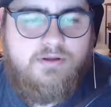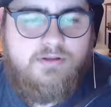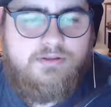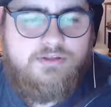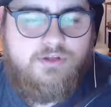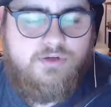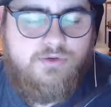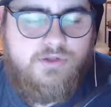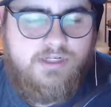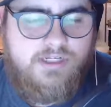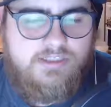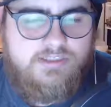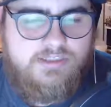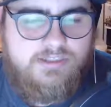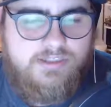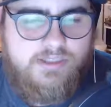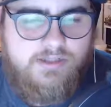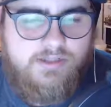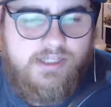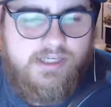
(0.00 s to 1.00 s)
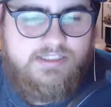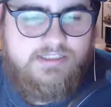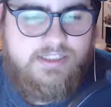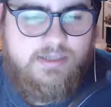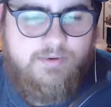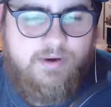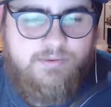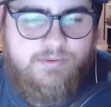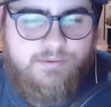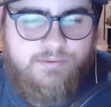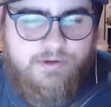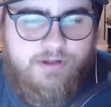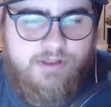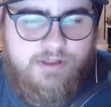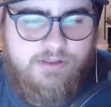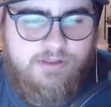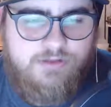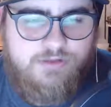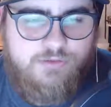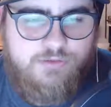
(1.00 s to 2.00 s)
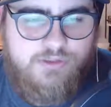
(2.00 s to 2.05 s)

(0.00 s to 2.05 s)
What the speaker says: So the last game I've been playing this